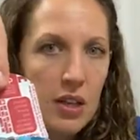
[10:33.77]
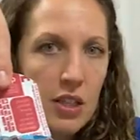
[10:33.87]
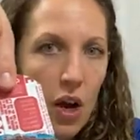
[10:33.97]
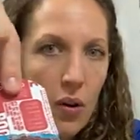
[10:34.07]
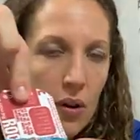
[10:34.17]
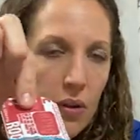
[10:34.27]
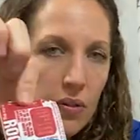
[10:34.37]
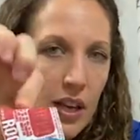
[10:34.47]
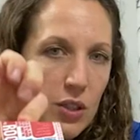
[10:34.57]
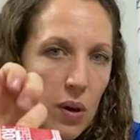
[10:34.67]
So
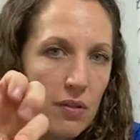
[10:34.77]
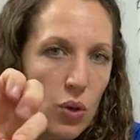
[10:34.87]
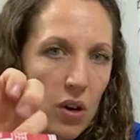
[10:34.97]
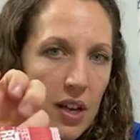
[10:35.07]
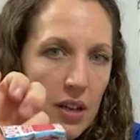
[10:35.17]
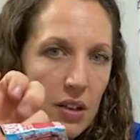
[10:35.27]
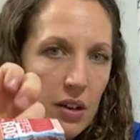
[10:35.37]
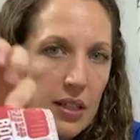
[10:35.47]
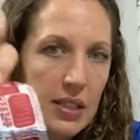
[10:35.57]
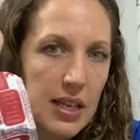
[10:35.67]
that's where I've torn it. You
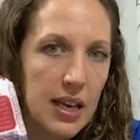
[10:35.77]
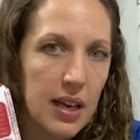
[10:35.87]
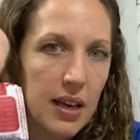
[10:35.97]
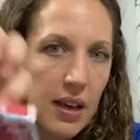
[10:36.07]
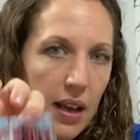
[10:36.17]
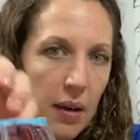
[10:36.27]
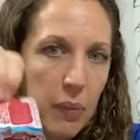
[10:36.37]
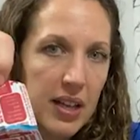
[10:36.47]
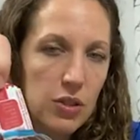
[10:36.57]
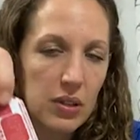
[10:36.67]
can see it
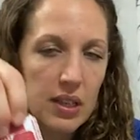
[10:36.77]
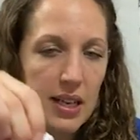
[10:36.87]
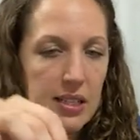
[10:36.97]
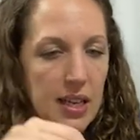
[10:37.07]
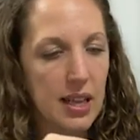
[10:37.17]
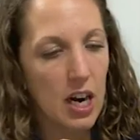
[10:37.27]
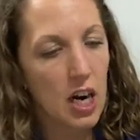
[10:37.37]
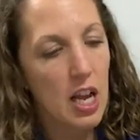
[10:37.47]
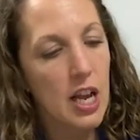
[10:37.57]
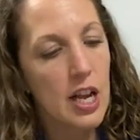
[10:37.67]
bends really nicely
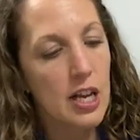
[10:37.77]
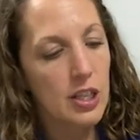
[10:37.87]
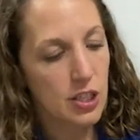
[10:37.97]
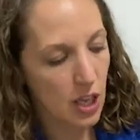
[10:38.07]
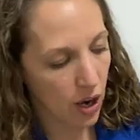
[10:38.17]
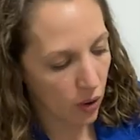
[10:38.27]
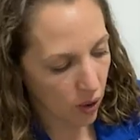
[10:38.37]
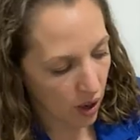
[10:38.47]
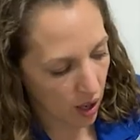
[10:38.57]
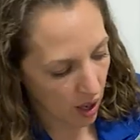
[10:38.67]
there.
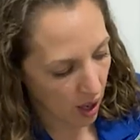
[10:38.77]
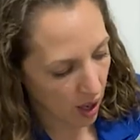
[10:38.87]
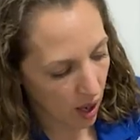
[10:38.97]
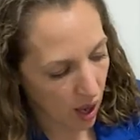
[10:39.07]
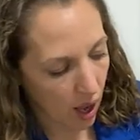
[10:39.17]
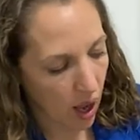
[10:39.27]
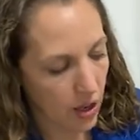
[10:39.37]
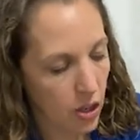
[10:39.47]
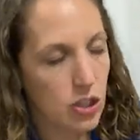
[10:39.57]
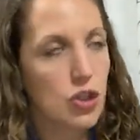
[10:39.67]
So
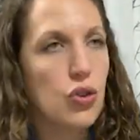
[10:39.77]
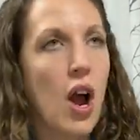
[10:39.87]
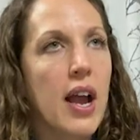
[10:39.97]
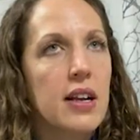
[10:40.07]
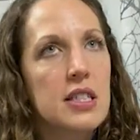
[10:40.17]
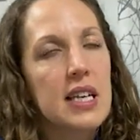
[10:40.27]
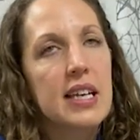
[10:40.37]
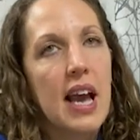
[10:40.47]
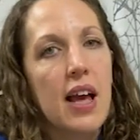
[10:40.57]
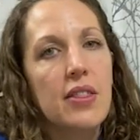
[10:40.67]
you're trying to
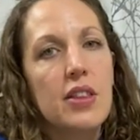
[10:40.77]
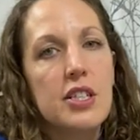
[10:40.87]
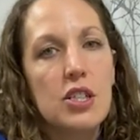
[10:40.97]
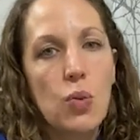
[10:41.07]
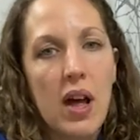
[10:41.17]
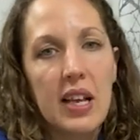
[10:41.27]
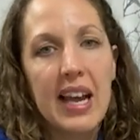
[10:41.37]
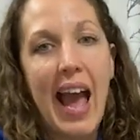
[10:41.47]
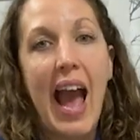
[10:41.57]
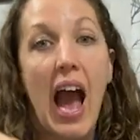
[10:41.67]
get this
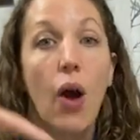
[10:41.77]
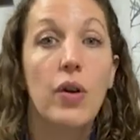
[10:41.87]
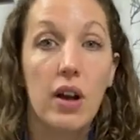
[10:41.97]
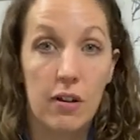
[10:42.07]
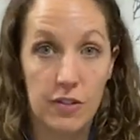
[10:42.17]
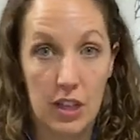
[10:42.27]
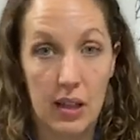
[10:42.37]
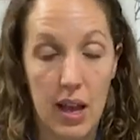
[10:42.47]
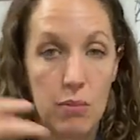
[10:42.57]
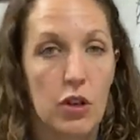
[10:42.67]
swelling out of the
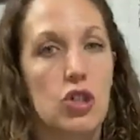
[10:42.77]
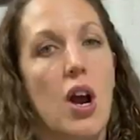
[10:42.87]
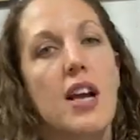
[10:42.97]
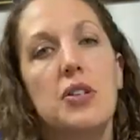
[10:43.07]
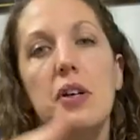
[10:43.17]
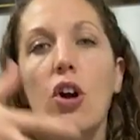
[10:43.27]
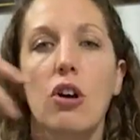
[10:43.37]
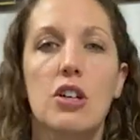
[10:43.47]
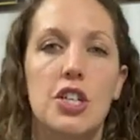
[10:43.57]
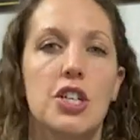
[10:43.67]
limb. You're trying to
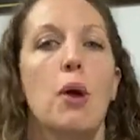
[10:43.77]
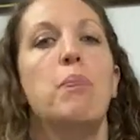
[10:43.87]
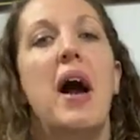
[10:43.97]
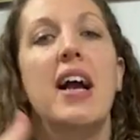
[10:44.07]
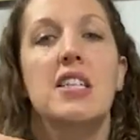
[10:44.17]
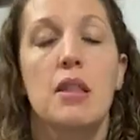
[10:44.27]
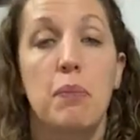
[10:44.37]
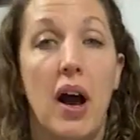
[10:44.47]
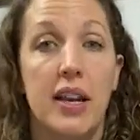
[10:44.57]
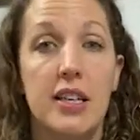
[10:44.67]
encourage it to go back to the
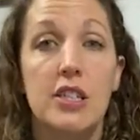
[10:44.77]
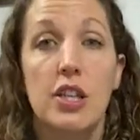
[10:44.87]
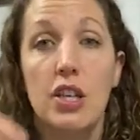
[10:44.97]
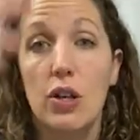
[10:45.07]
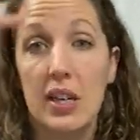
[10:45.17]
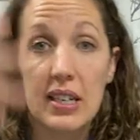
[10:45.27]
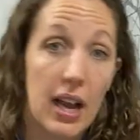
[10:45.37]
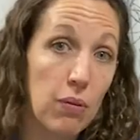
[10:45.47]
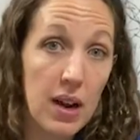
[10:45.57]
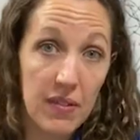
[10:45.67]
body so that you can
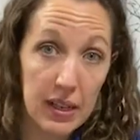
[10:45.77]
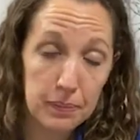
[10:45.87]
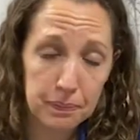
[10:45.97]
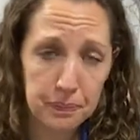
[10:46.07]
get rid of it.